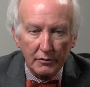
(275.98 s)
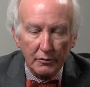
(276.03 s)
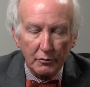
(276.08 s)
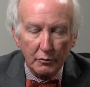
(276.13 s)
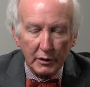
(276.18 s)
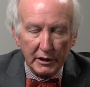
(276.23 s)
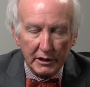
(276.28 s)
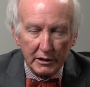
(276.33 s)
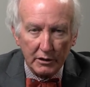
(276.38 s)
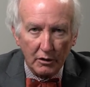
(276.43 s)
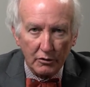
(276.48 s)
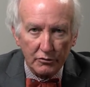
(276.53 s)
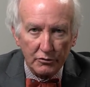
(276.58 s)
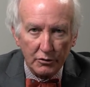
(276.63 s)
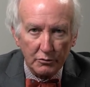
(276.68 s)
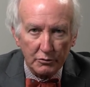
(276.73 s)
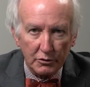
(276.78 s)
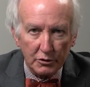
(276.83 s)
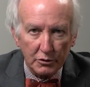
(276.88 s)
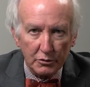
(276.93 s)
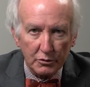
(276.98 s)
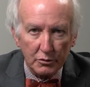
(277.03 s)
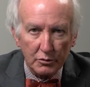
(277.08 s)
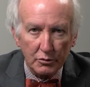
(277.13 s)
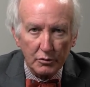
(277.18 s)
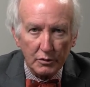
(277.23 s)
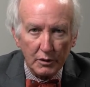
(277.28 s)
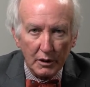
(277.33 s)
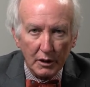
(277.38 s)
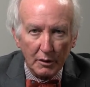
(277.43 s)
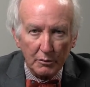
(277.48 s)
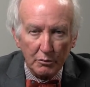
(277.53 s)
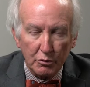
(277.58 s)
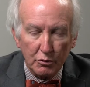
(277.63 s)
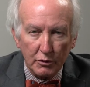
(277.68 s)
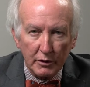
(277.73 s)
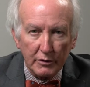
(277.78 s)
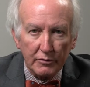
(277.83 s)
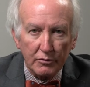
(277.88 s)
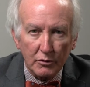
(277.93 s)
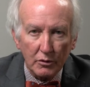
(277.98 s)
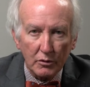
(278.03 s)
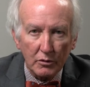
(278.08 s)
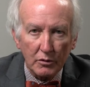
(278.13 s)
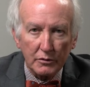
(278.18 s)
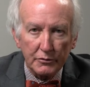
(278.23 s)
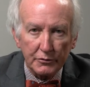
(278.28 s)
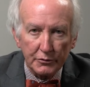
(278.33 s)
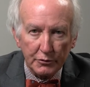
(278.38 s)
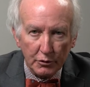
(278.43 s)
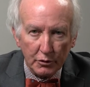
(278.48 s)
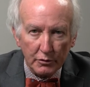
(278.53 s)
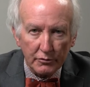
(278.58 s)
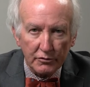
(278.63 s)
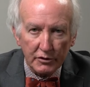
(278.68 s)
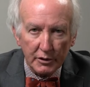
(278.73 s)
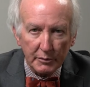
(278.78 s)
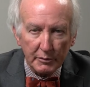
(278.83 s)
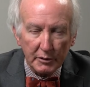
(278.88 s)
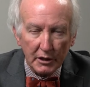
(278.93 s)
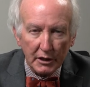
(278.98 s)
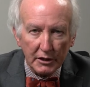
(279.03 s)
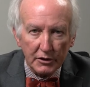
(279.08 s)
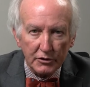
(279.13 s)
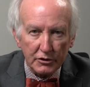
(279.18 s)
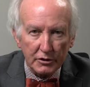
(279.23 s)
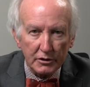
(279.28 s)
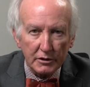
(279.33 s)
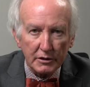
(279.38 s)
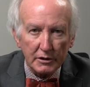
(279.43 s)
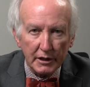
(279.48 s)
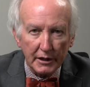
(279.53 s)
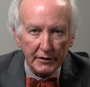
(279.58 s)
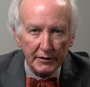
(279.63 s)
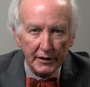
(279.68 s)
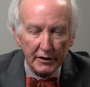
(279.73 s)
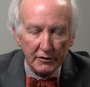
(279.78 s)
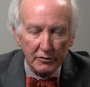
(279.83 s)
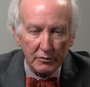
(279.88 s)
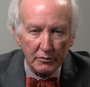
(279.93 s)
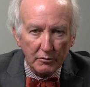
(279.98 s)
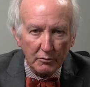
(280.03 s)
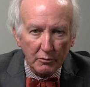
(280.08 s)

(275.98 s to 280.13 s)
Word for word: we can also do uh, peripheral nerve stimulation, and that